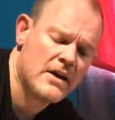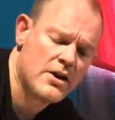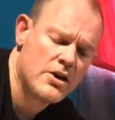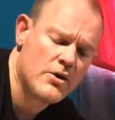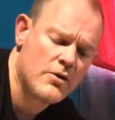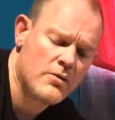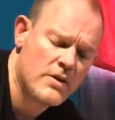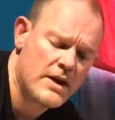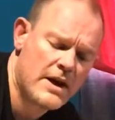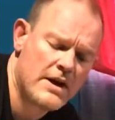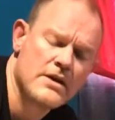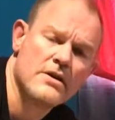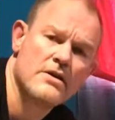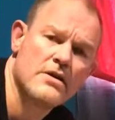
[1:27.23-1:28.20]
you'll
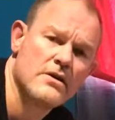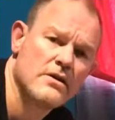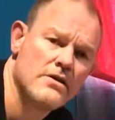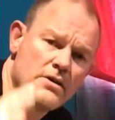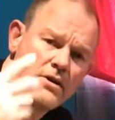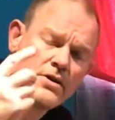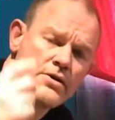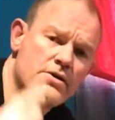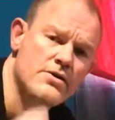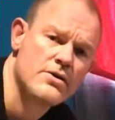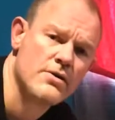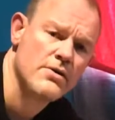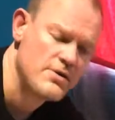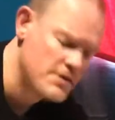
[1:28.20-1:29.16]
need 2
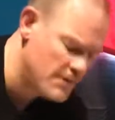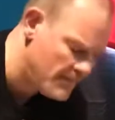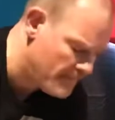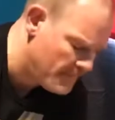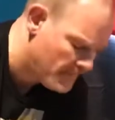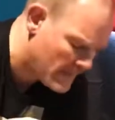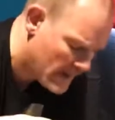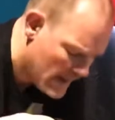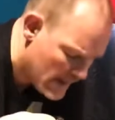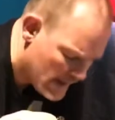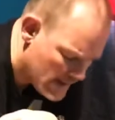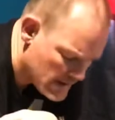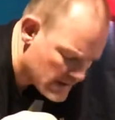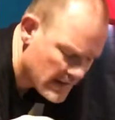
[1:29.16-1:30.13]
screws
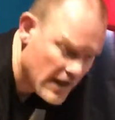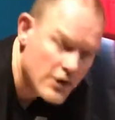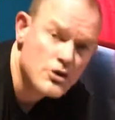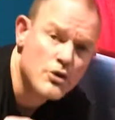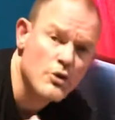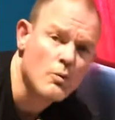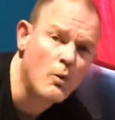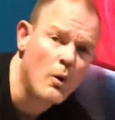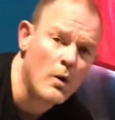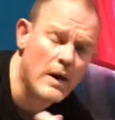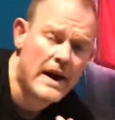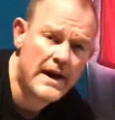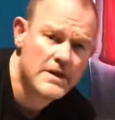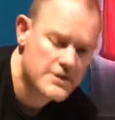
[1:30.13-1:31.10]
and 2 wall
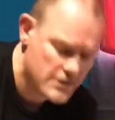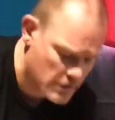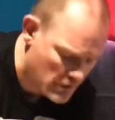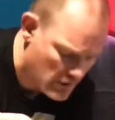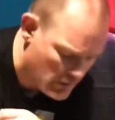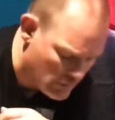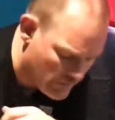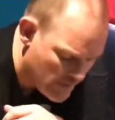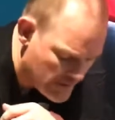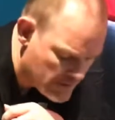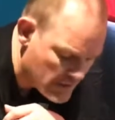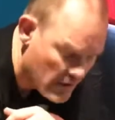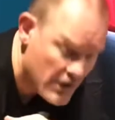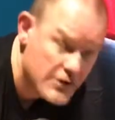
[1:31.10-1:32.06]
anchors to hold these
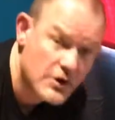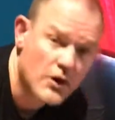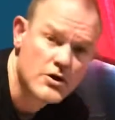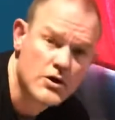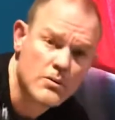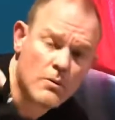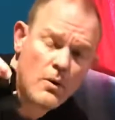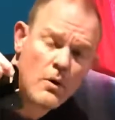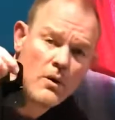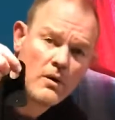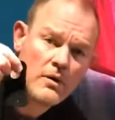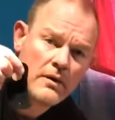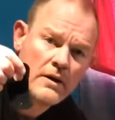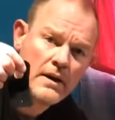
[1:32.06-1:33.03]
guys onto the wall.
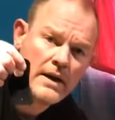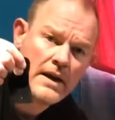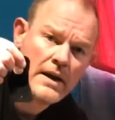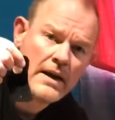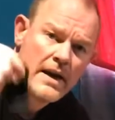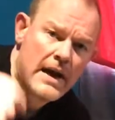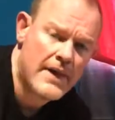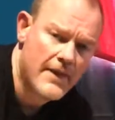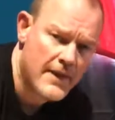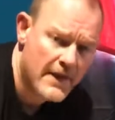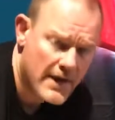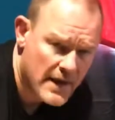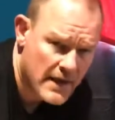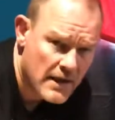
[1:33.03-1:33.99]
And
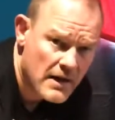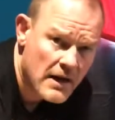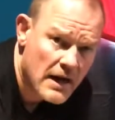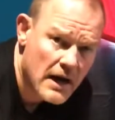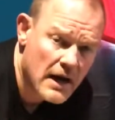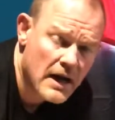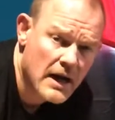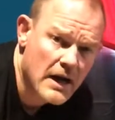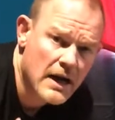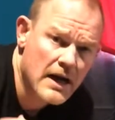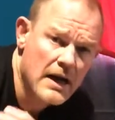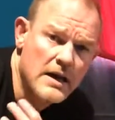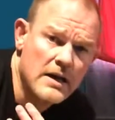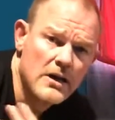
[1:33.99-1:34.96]
then
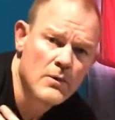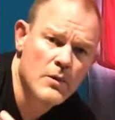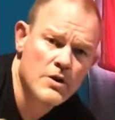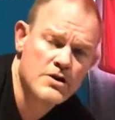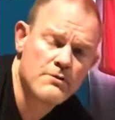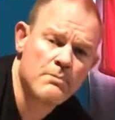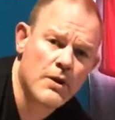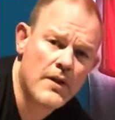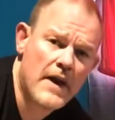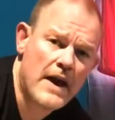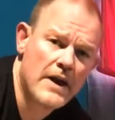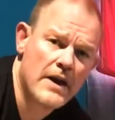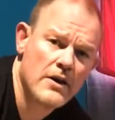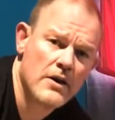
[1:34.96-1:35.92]
once you've put that
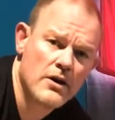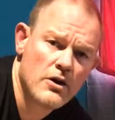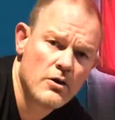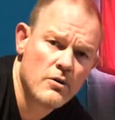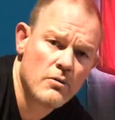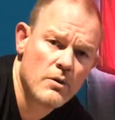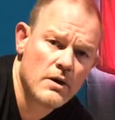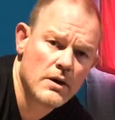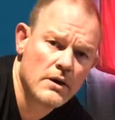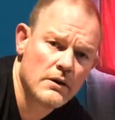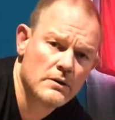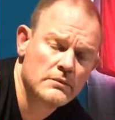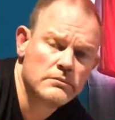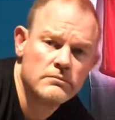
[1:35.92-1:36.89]
in, you
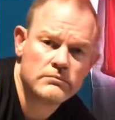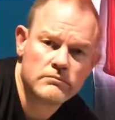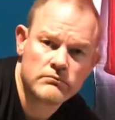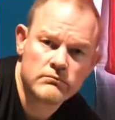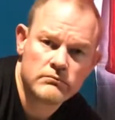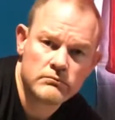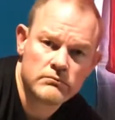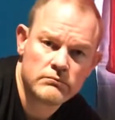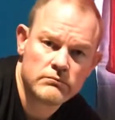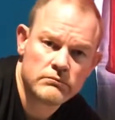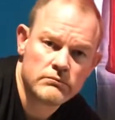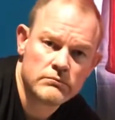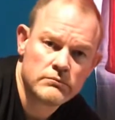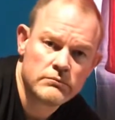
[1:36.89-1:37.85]
will
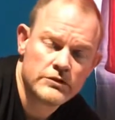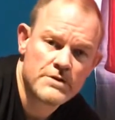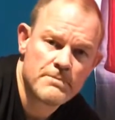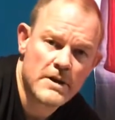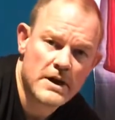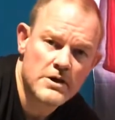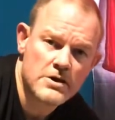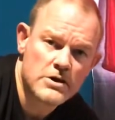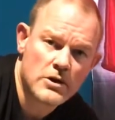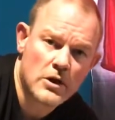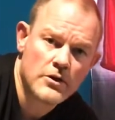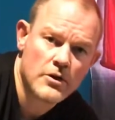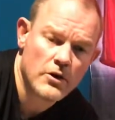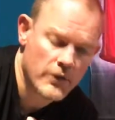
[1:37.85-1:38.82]
just be able to slot
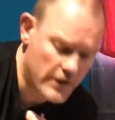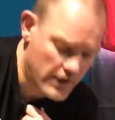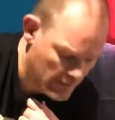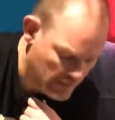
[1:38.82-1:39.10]
it on there.